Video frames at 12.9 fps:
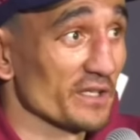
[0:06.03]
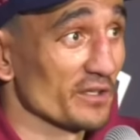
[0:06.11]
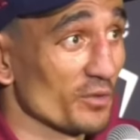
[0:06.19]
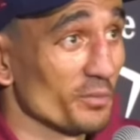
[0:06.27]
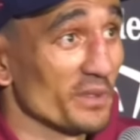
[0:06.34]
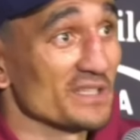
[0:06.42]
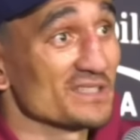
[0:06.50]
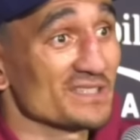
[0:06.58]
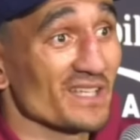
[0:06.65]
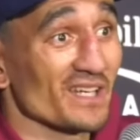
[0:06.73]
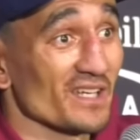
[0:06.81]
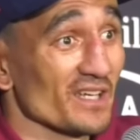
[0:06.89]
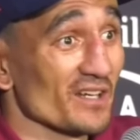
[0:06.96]
in the featherweight
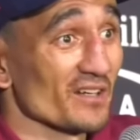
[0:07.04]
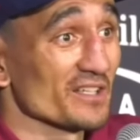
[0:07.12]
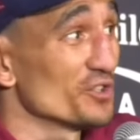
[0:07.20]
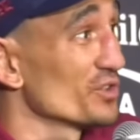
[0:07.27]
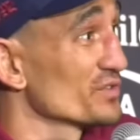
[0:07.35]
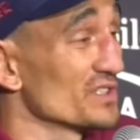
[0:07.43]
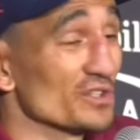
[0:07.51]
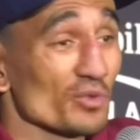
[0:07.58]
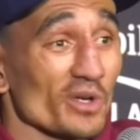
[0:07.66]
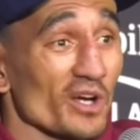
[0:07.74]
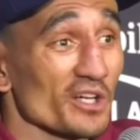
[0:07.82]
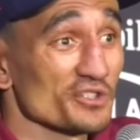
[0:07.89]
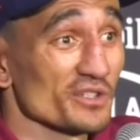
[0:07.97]
division. Who do
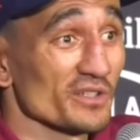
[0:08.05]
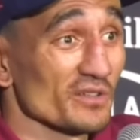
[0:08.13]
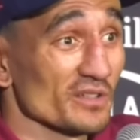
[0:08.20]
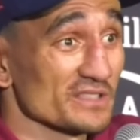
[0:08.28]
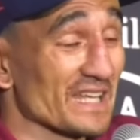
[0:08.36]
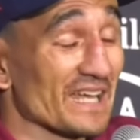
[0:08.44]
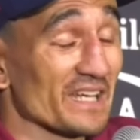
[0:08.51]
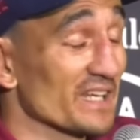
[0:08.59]
actually win this